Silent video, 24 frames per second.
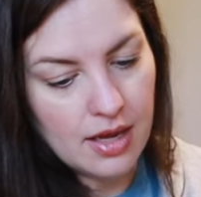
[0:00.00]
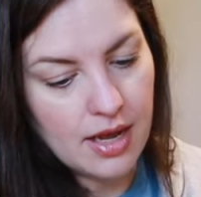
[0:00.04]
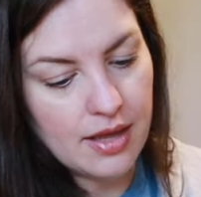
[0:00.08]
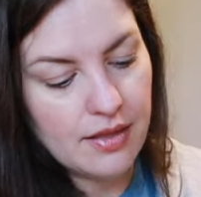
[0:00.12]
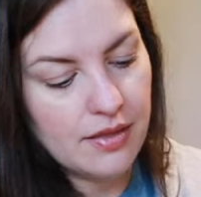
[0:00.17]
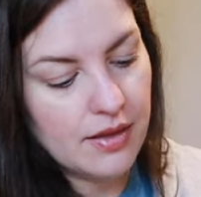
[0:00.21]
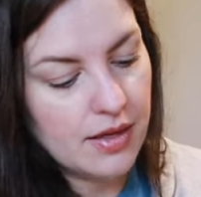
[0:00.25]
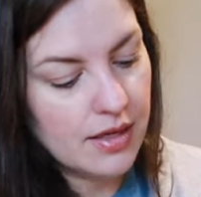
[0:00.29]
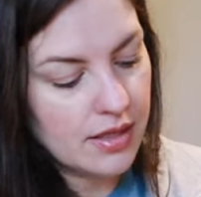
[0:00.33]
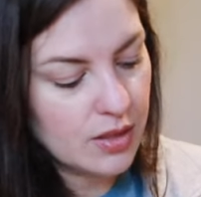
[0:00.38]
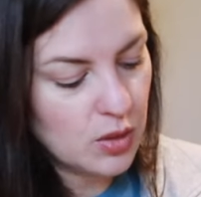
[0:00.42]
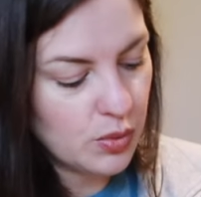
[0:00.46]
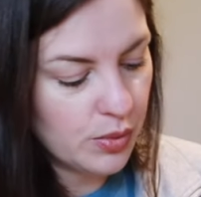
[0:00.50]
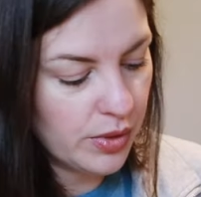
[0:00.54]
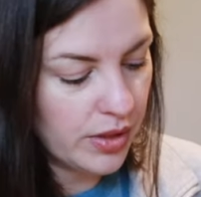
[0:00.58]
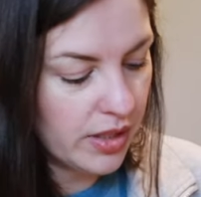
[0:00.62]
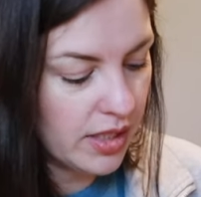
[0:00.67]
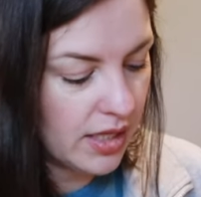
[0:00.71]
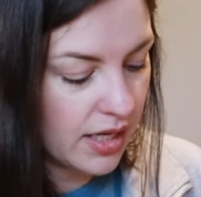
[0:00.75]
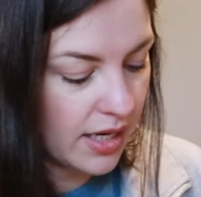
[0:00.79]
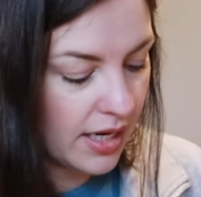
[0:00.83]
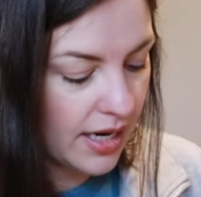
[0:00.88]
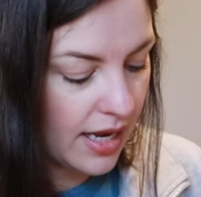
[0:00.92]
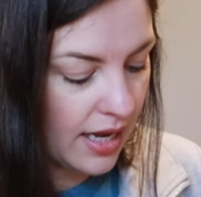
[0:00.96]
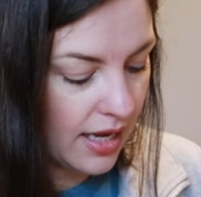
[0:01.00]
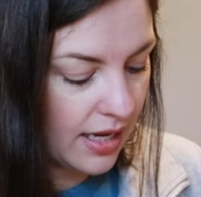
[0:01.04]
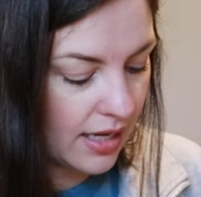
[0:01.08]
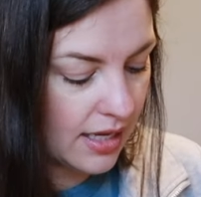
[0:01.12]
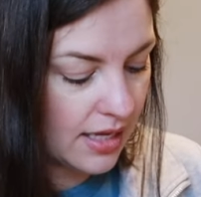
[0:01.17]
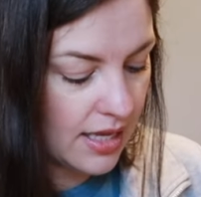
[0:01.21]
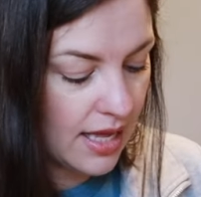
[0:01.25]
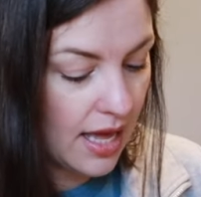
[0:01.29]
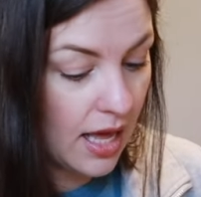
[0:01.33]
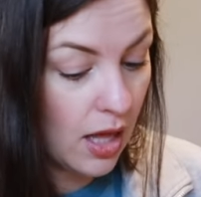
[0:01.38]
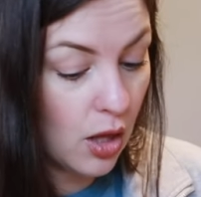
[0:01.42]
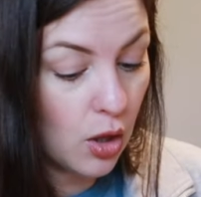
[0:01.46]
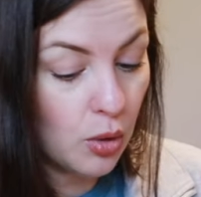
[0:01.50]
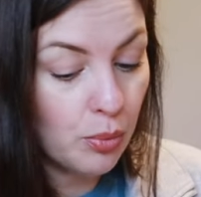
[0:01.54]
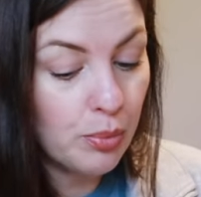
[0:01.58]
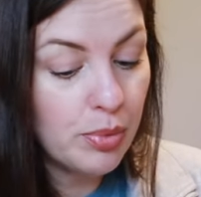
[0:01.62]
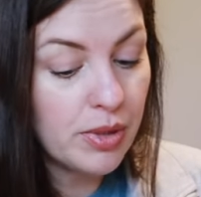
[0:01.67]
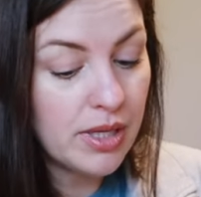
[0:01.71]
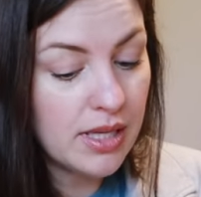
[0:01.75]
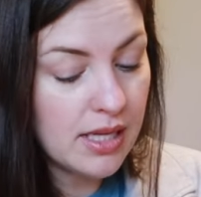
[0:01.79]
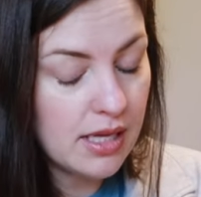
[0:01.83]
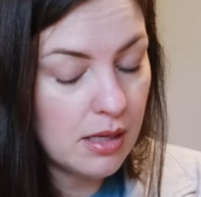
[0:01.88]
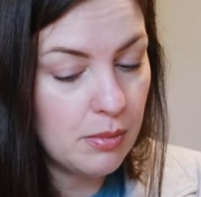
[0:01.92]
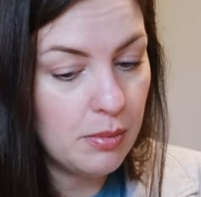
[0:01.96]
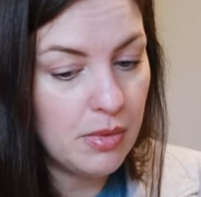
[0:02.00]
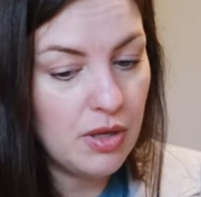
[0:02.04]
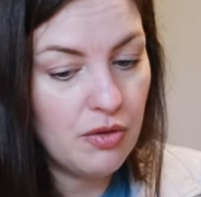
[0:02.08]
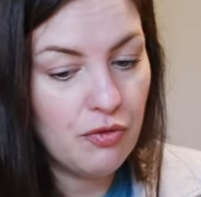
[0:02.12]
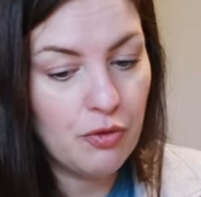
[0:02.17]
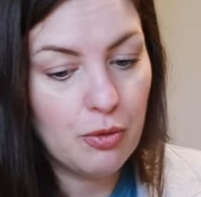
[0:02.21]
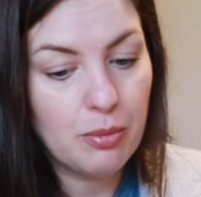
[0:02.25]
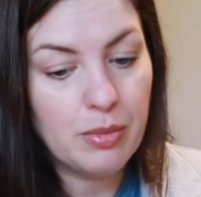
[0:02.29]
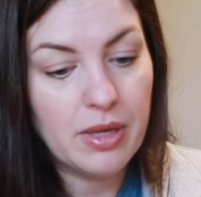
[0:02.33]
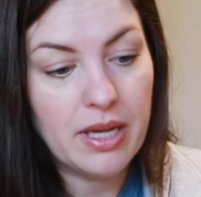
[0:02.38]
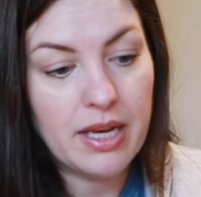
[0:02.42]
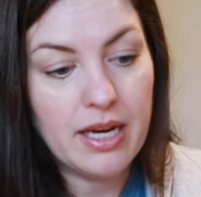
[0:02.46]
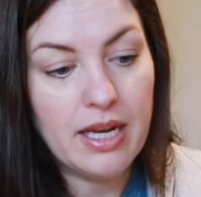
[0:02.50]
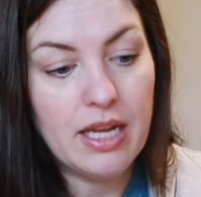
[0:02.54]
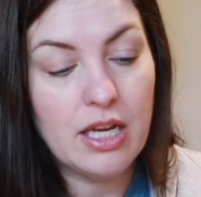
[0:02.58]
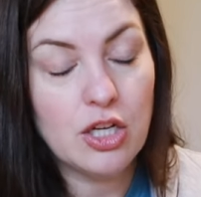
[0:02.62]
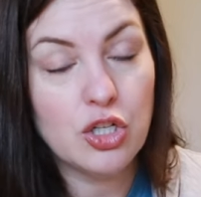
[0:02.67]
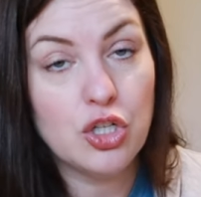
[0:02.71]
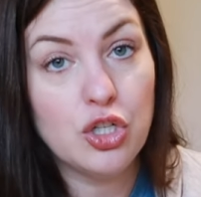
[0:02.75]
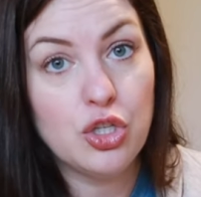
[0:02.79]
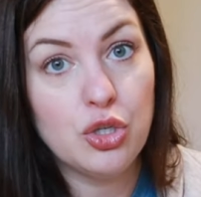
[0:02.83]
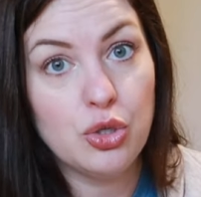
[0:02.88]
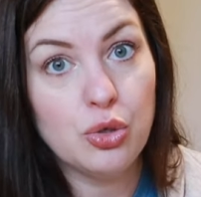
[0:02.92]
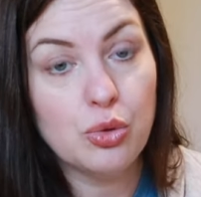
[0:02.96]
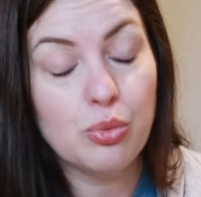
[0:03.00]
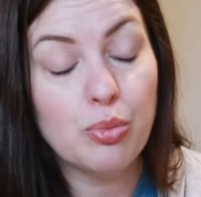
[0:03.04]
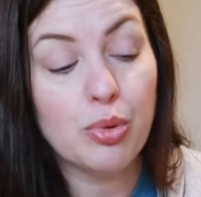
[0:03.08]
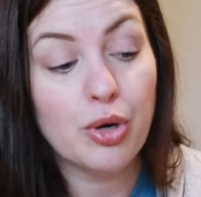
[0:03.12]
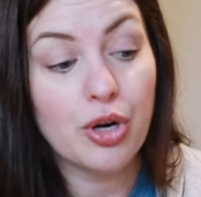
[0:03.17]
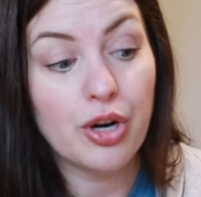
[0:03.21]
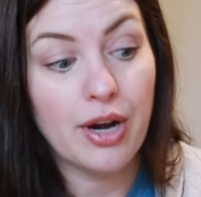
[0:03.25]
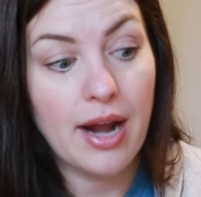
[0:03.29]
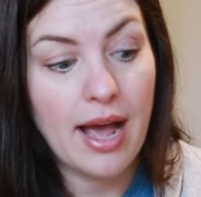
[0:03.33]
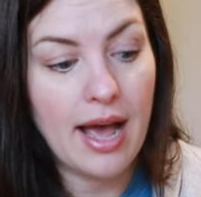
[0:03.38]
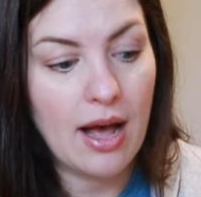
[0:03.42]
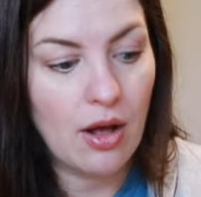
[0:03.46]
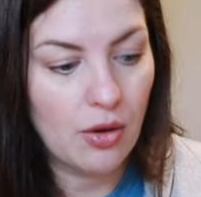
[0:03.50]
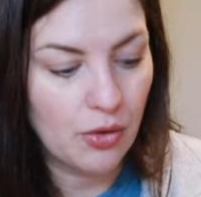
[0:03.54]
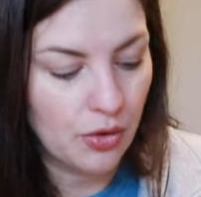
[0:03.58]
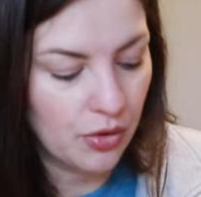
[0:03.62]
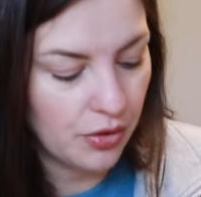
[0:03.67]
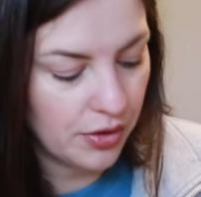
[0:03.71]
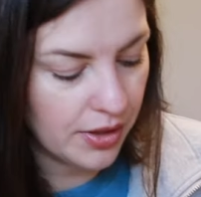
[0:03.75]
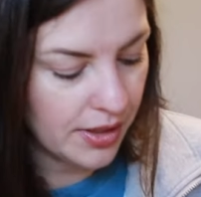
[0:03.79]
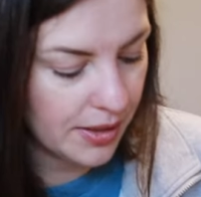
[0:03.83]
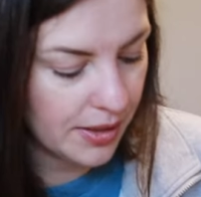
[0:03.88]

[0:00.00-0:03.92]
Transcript: I think it's really gonna help keep me from getting too burnt out on